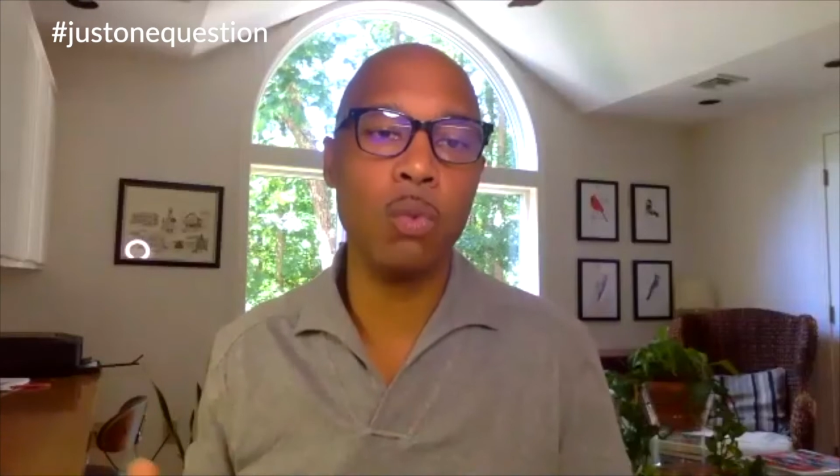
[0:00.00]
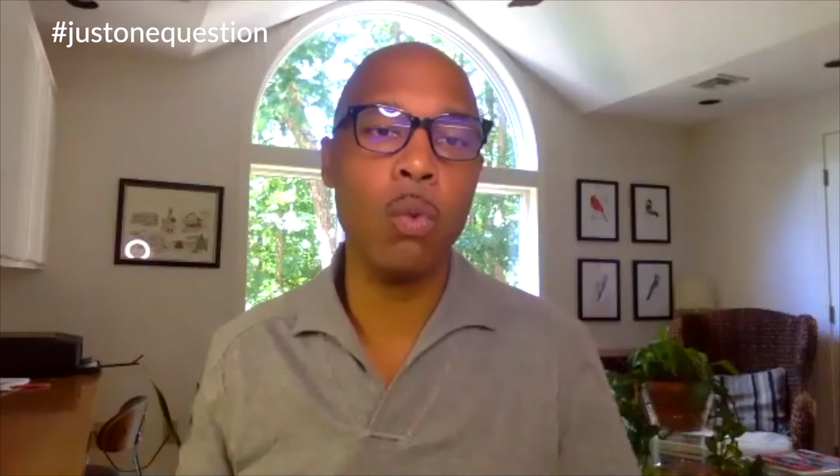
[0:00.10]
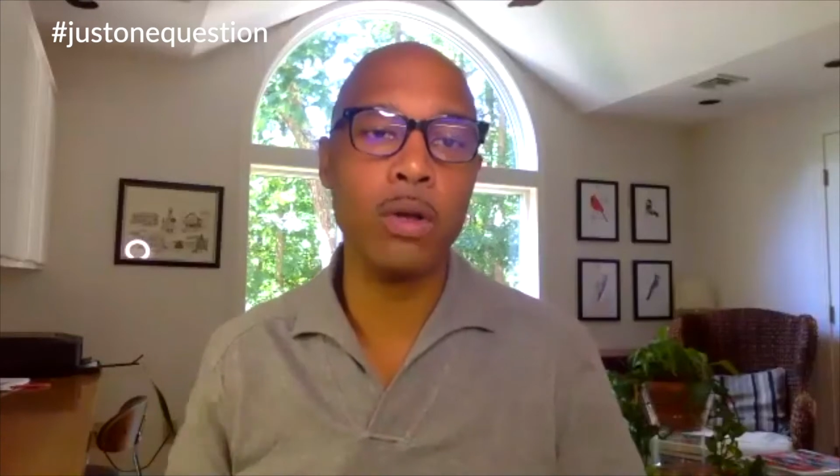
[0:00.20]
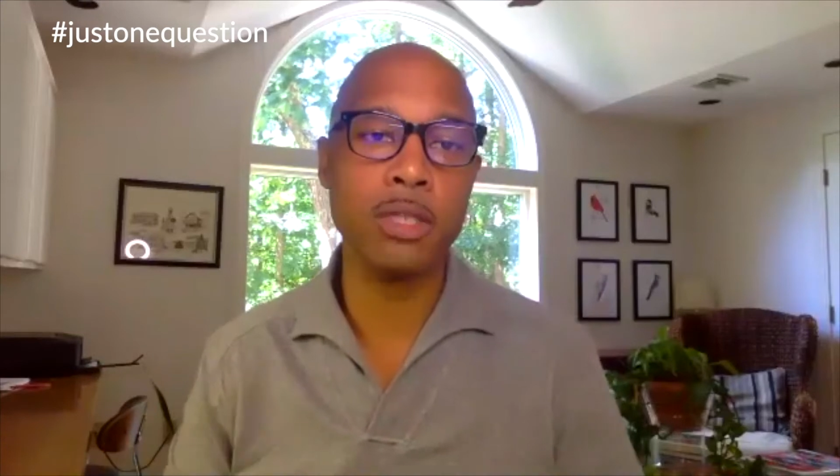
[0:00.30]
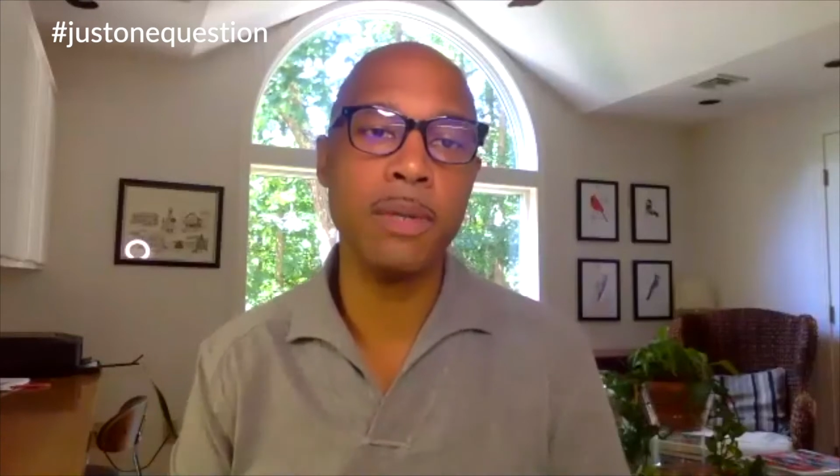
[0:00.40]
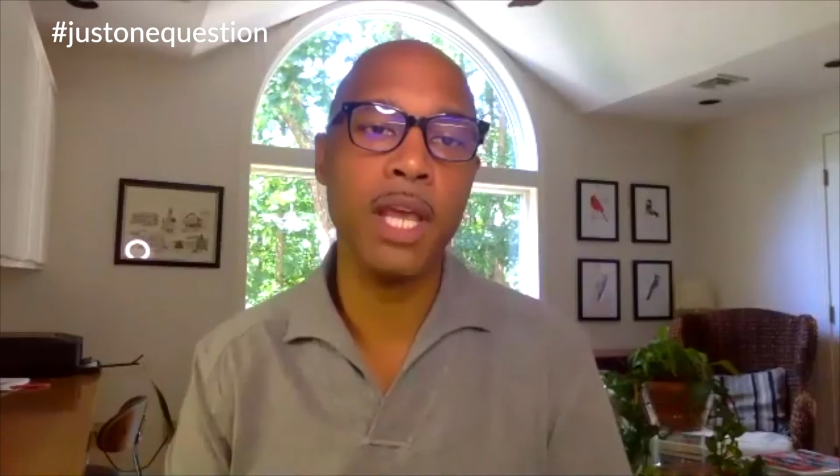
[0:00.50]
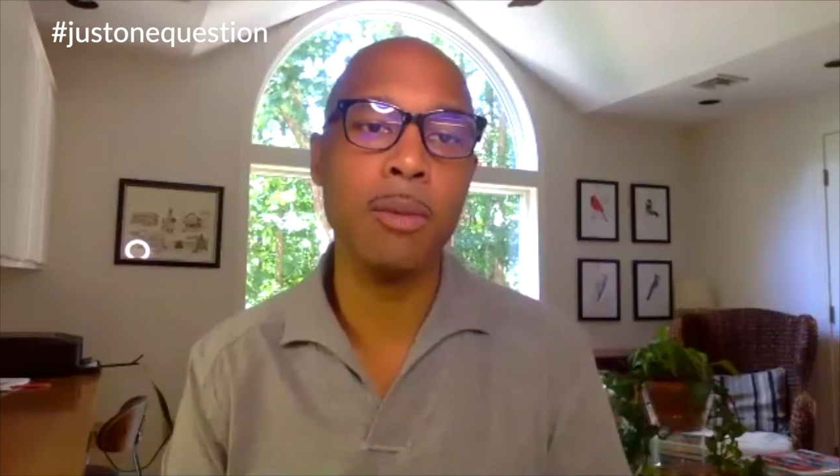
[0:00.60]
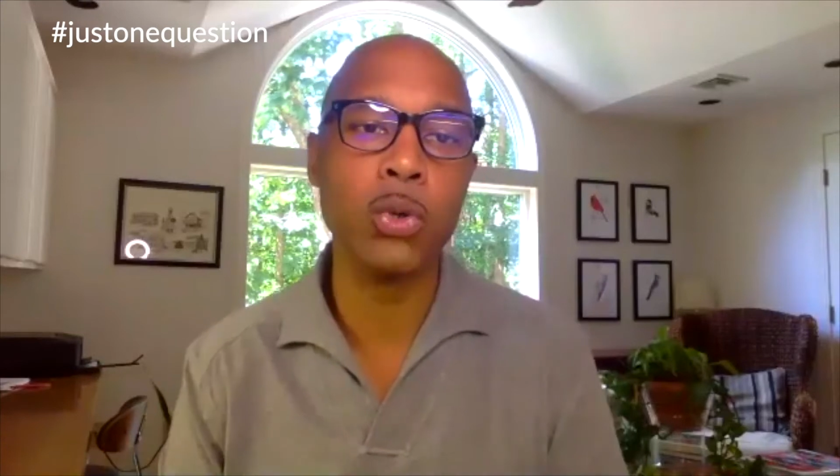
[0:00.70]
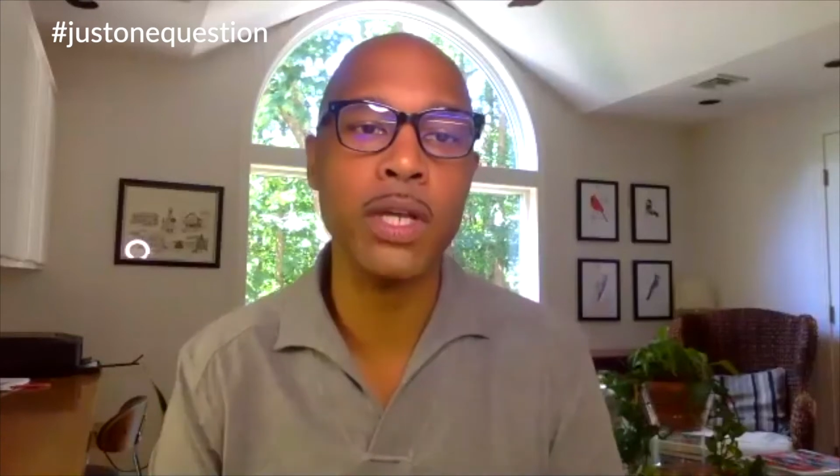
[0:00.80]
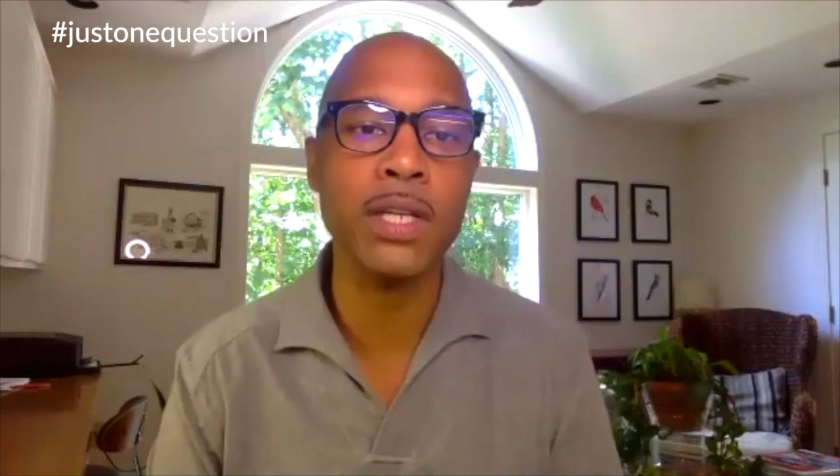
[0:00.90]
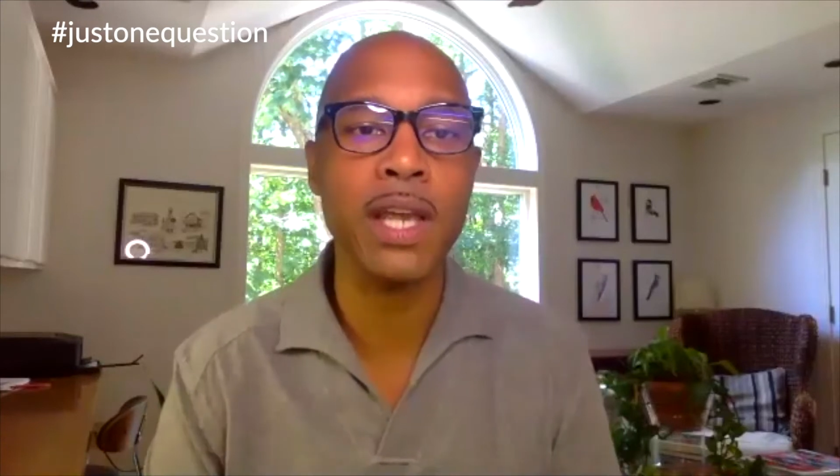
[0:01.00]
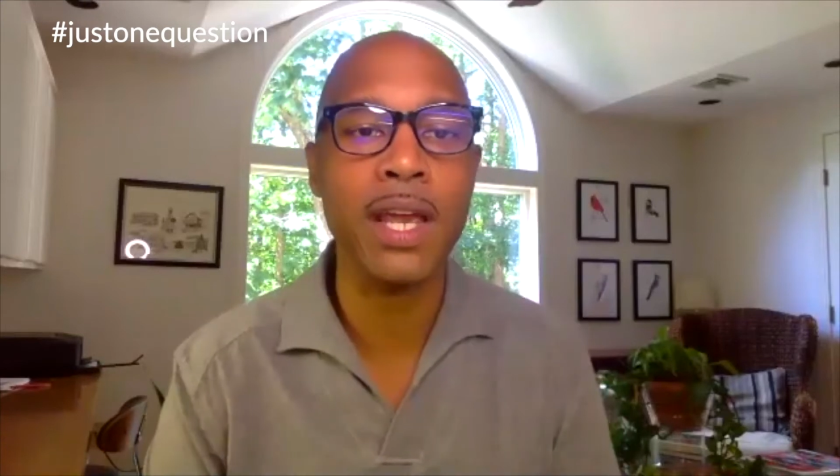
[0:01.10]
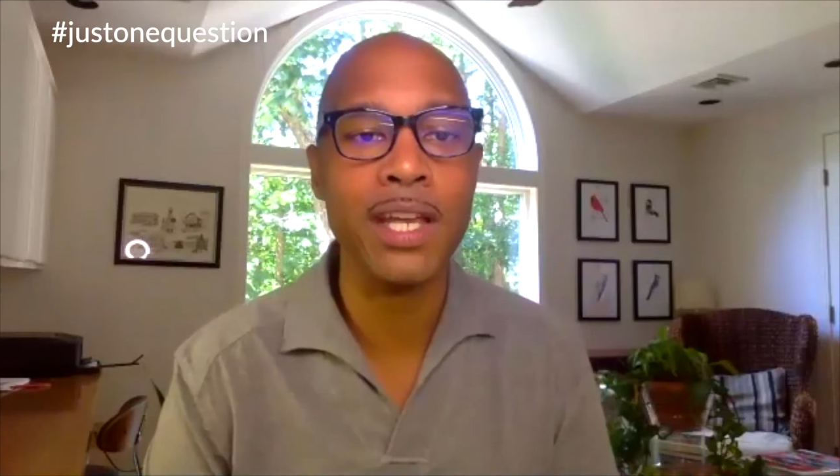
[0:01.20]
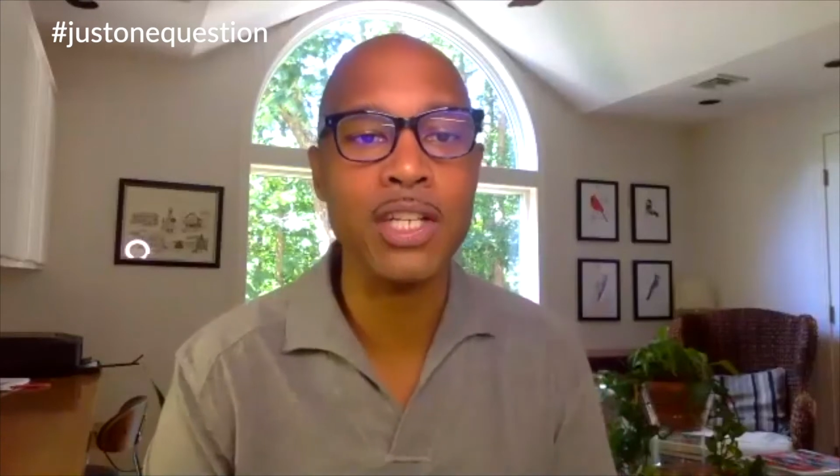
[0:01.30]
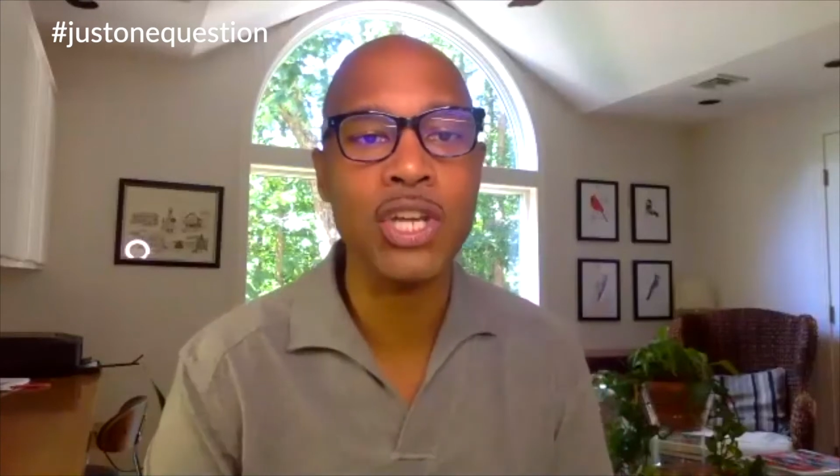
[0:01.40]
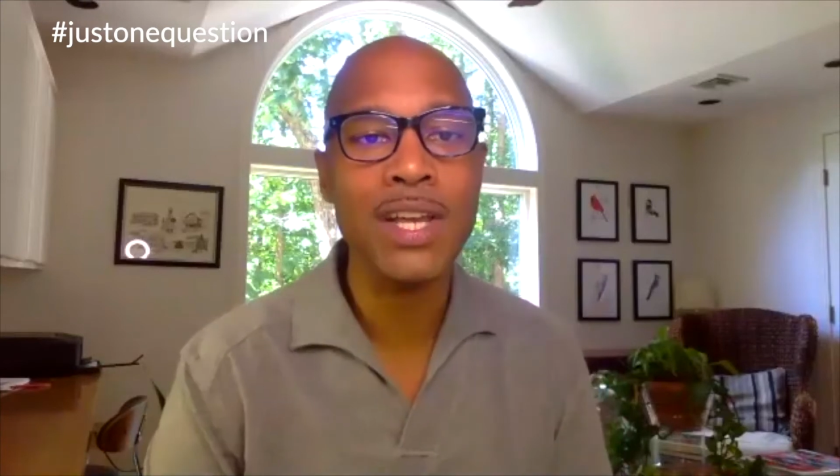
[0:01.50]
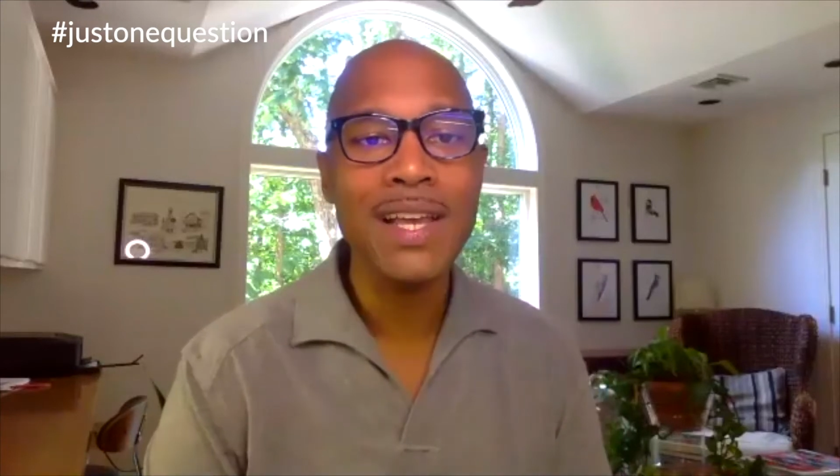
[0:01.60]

want to be able to engage.